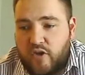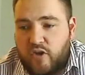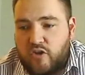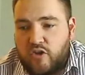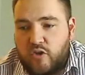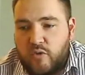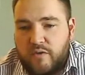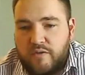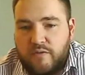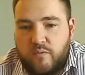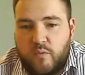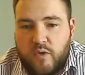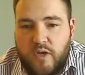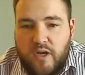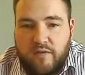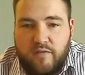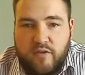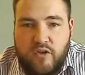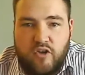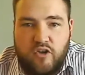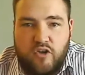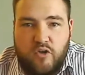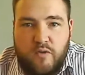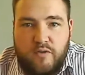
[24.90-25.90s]
you're doing whenever
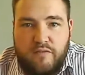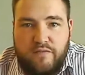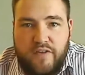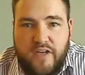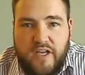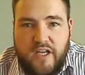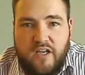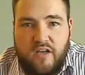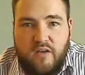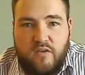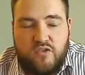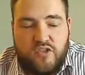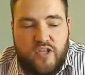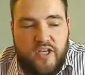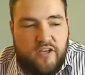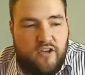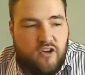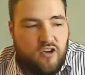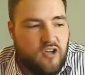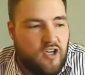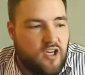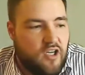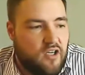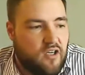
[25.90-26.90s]
you're doing videos that
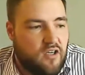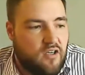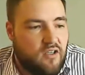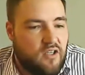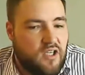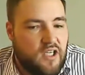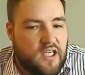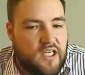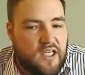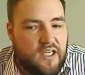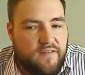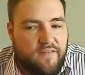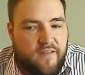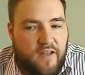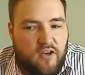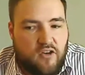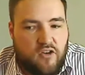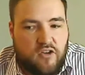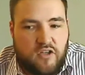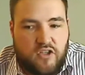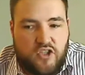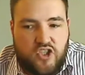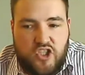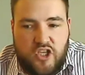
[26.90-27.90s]
you're gonna that you're
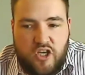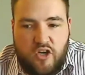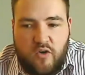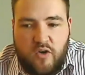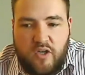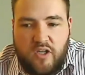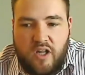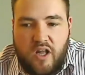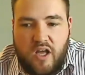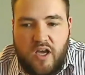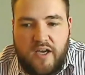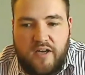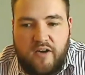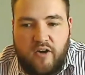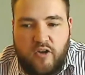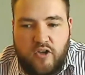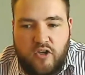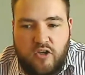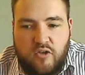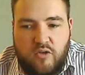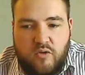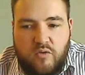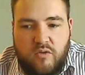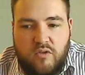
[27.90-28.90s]
gonna share online, are
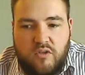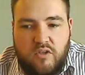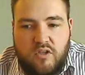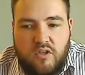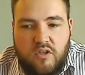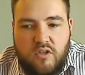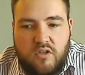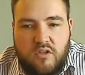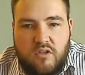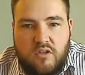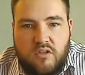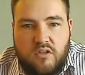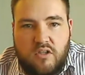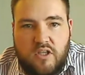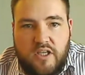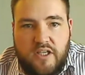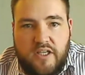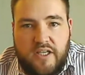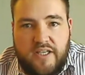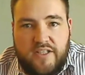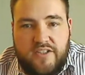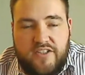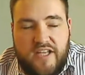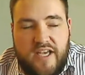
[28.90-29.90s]
you
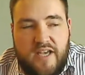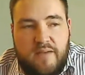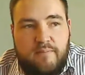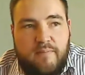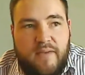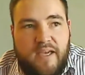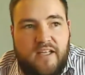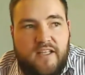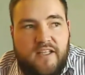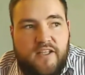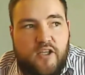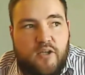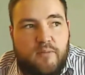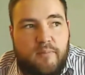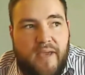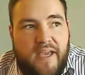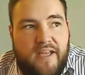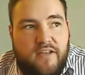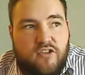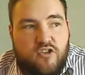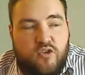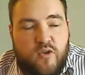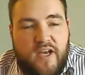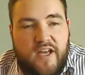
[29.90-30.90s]
is that mainly your main
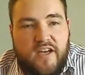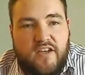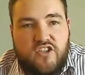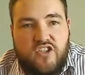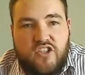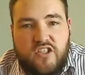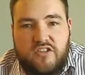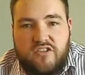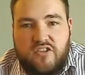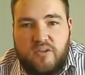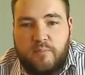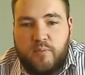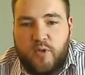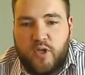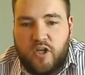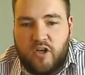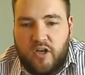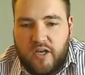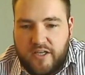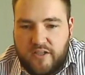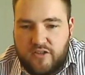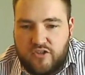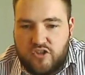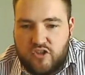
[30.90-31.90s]
strategy? Is to put it on
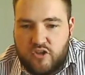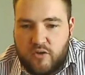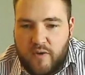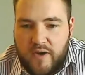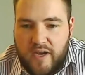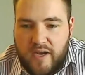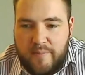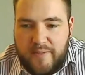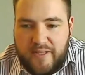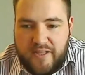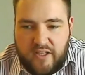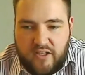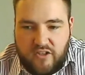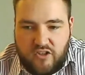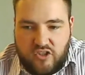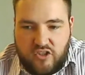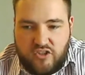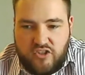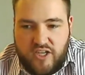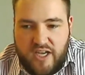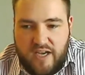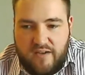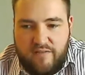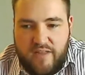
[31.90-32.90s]
Instagram and then
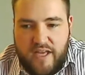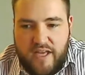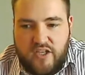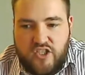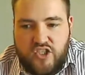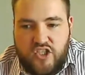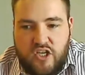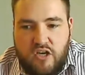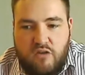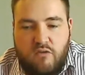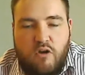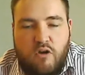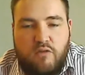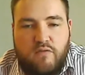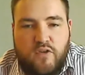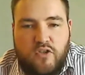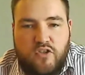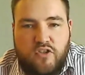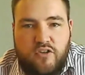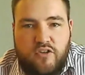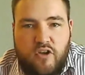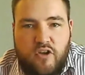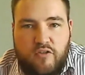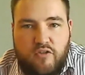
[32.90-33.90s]
just have that share over
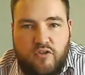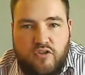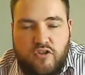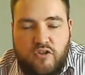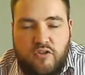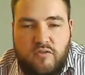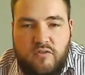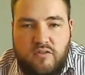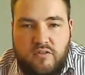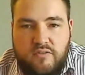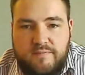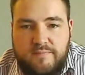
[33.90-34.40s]
to the other two?